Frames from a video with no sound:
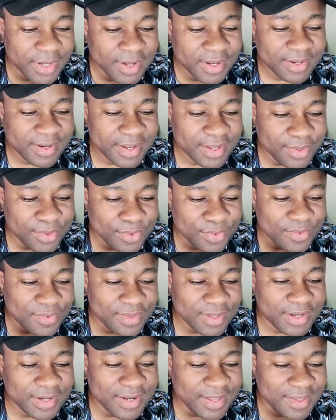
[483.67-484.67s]
They
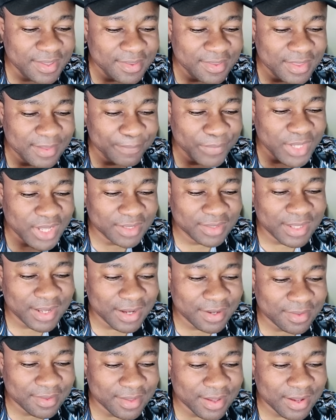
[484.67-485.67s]
use these
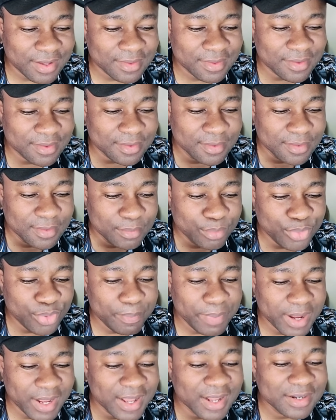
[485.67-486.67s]
attacks as
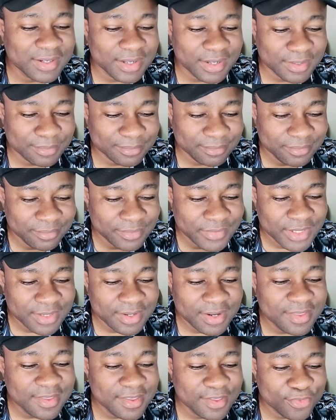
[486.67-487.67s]
propaganda.
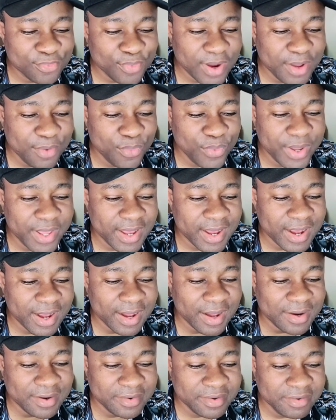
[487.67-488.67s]
This is why we
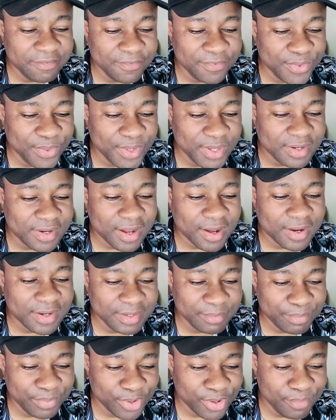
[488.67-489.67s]
are reviewing our
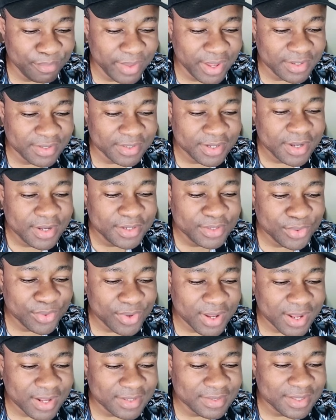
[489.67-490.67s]
deployment to
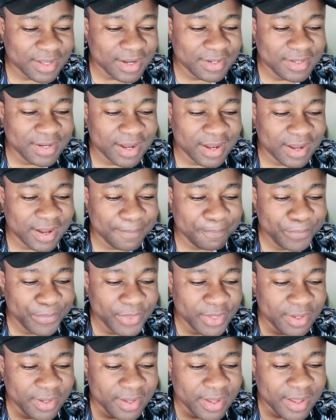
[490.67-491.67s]
counter their
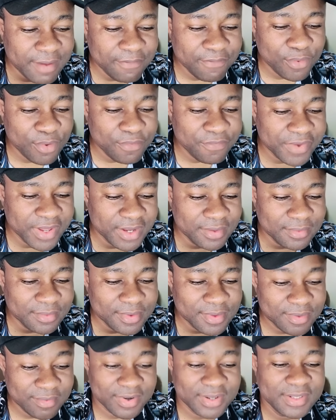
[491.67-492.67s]
evolving
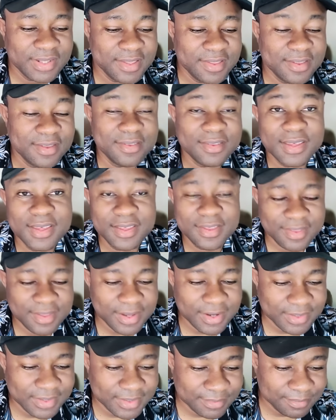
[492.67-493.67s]
strategies, he
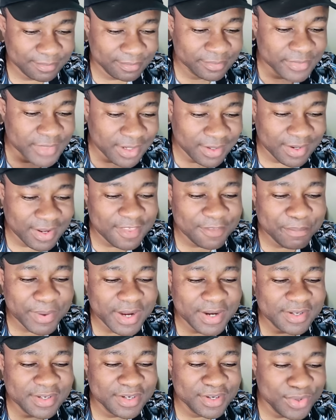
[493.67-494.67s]
said.
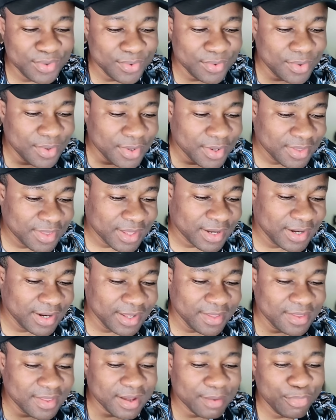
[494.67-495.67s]
Despite the new
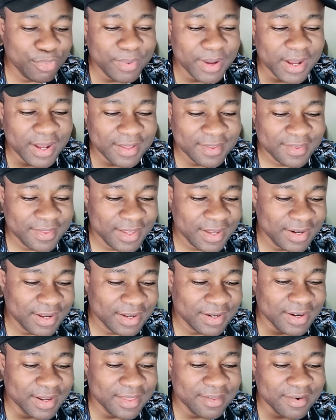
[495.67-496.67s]
challenge, Abubakar said
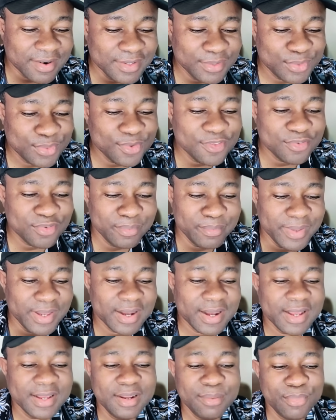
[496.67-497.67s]
that Nigerian troops remain
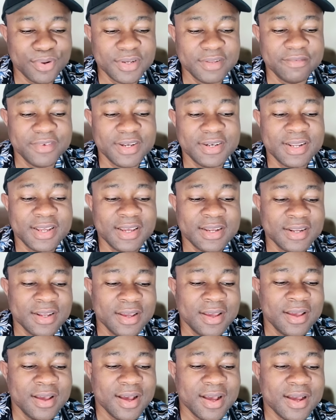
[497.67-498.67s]
highly motivated
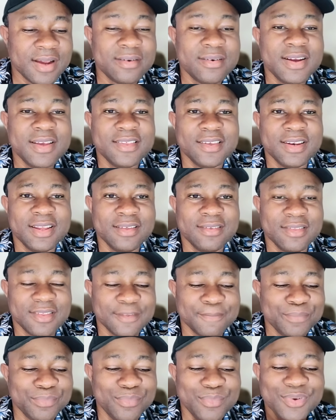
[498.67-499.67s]
and resilient.
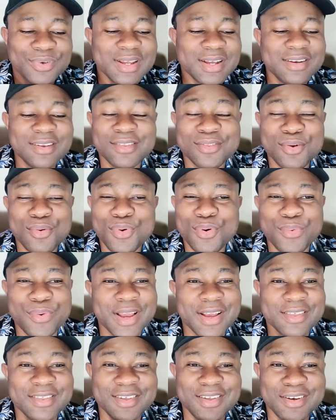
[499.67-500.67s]
But that is not what we
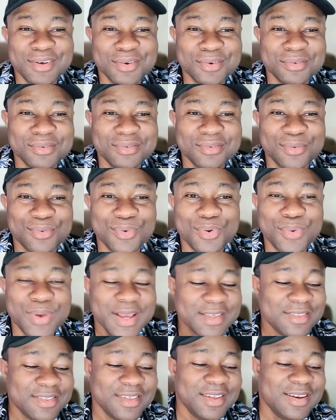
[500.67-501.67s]
are seeing. No. What we
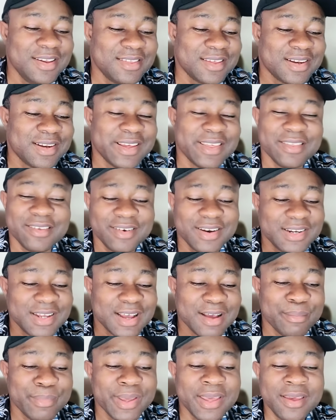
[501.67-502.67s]
are seeing is that Nigerian
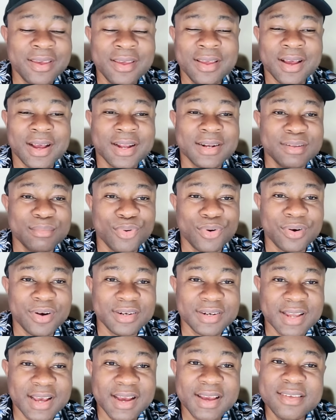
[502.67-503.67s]
army are
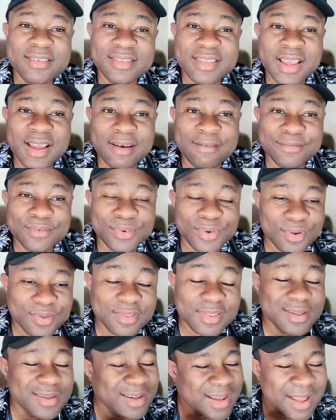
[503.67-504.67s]
demoralized. They have
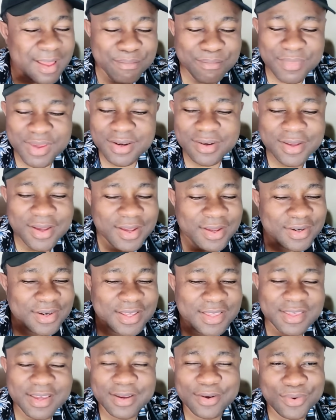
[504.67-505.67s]
lost. I mean,
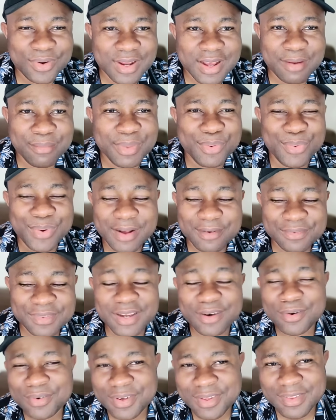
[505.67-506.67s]
the genuine army. We have
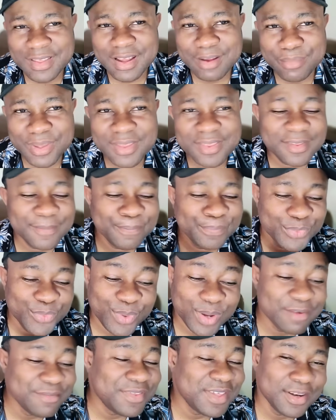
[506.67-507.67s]
terrorist armies. We
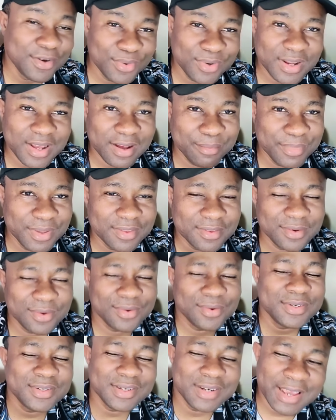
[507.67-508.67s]
have genuine armies.
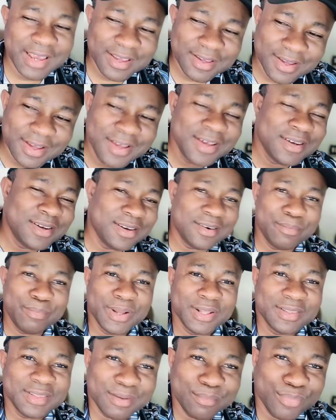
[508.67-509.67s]
Not like the
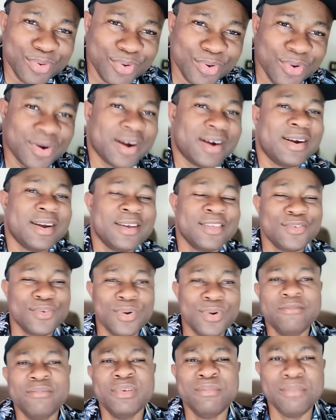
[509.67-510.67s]
repentant Boko Harams who
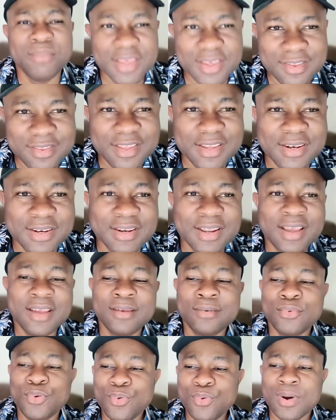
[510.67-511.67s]
have been missing
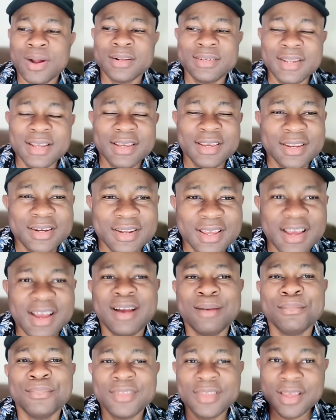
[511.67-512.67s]
then, who are taking the
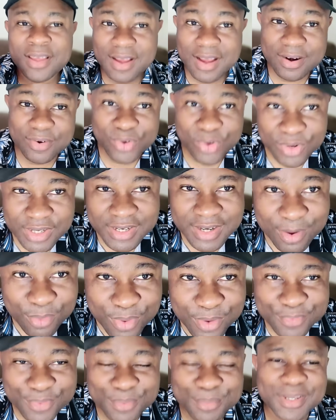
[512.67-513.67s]
arms and running
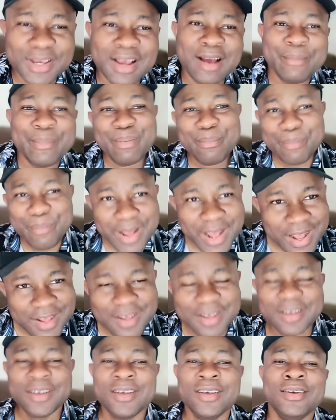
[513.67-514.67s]
away from the army
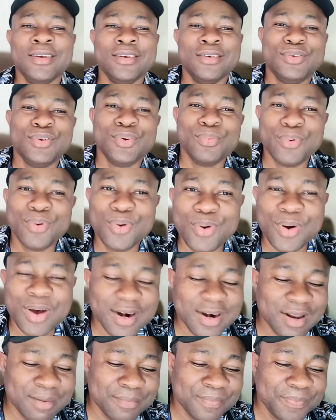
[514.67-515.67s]
back to Boko
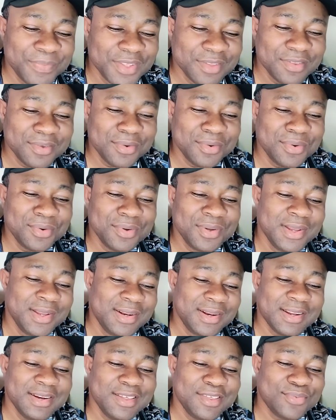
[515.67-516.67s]
Haram. So
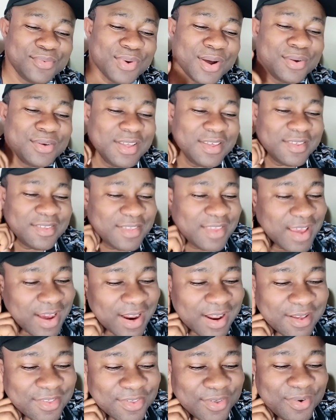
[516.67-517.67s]
that is why
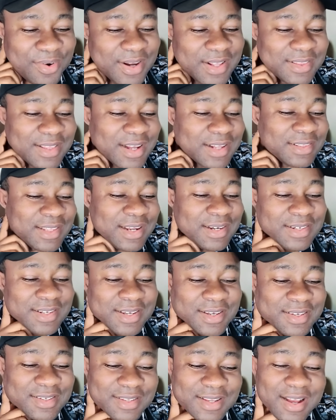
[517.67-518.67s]
their surrender
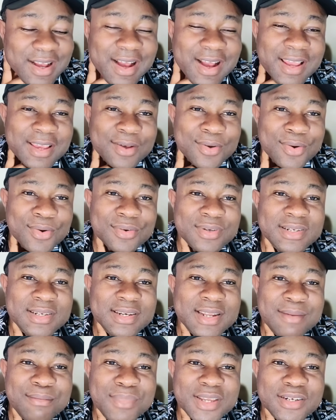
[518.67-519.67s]
tactics, I
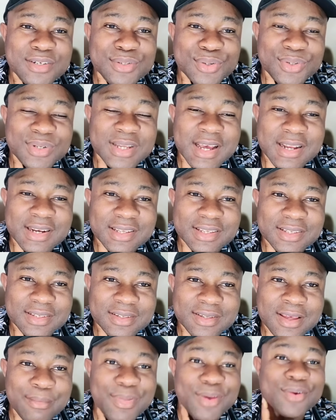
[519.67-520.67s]
condemn it totally.
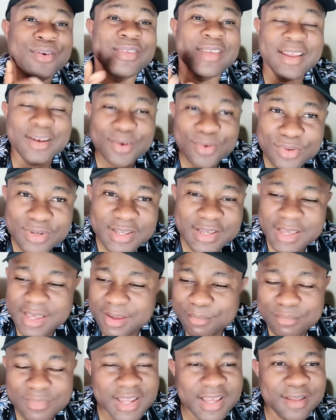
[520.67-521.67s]
Because I know the
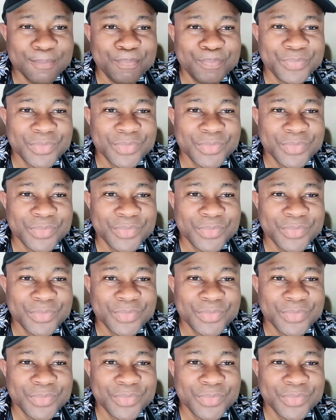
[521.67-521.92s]
game there.